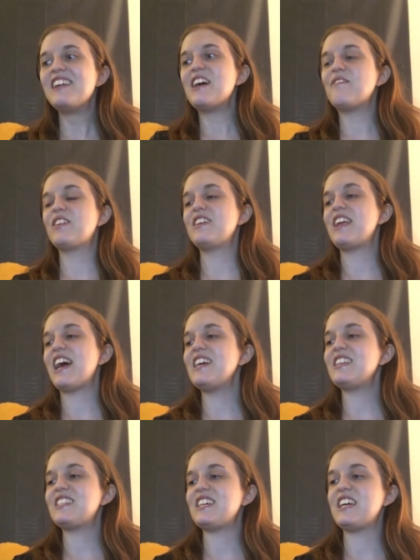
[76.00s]
Number
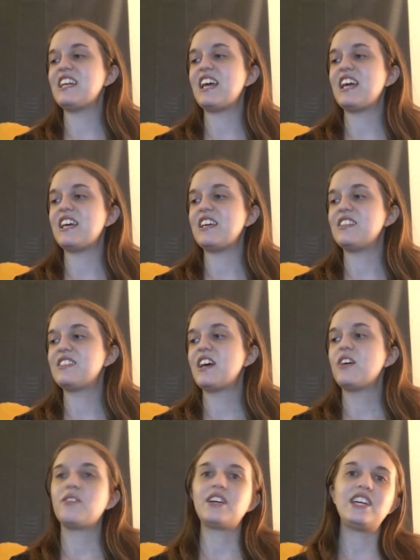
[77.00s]
19 is
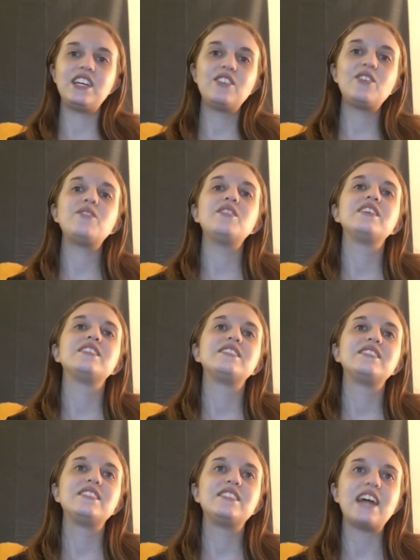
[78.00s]
Rikido
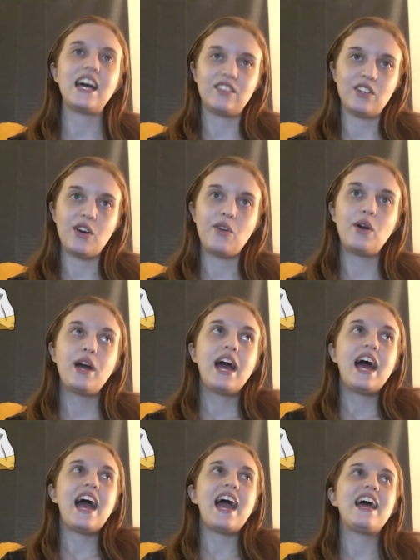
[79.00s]
Sato.
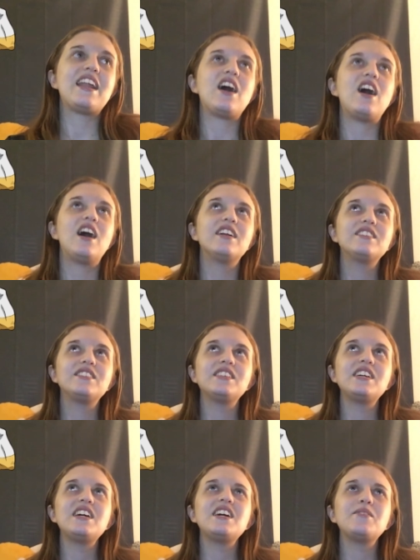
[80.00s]
And
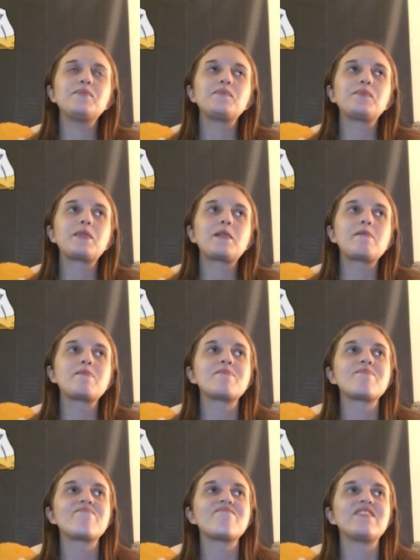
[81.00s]
honestly,
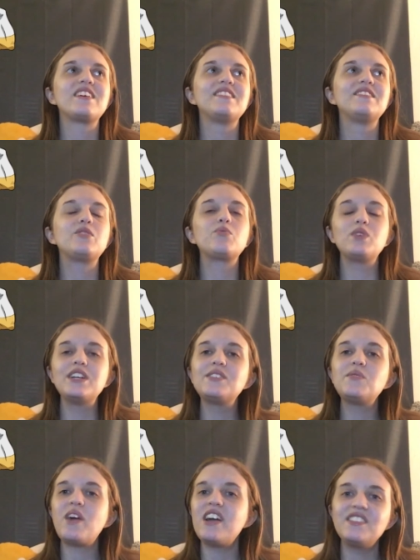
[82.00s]
the
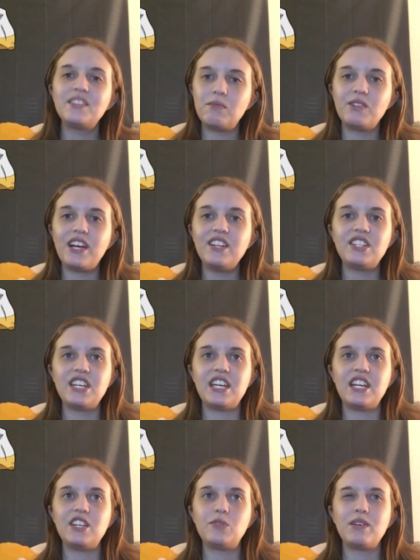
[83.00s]
reason why he's number
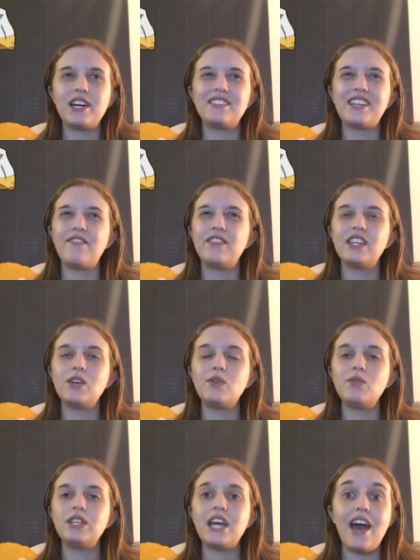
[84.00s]
19 is because I feel like we
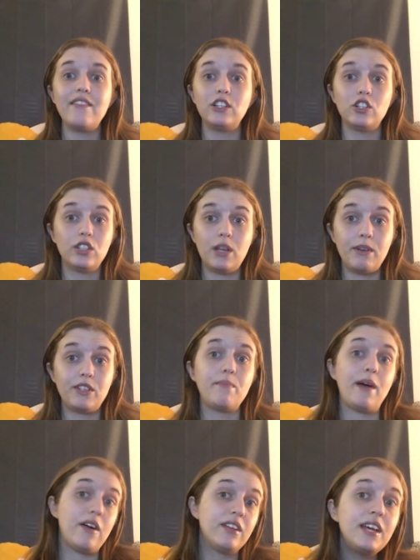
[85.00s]
really haven't learned that much
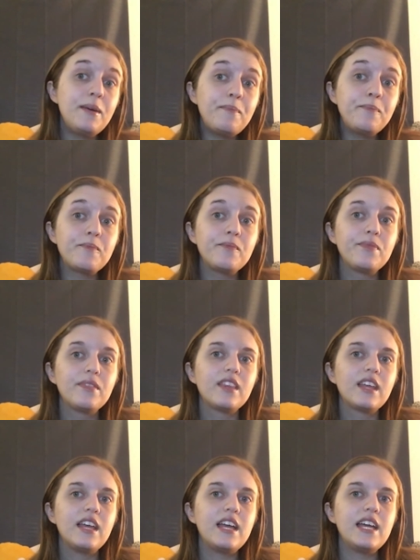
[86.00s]
about him
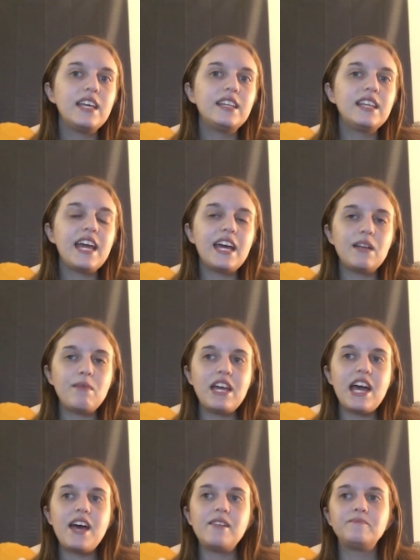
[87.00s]
in the anime
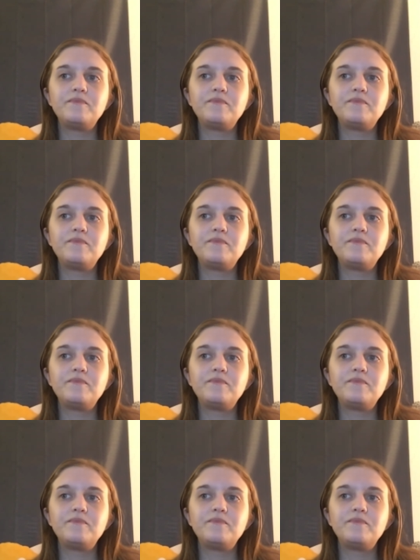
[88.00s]
yet.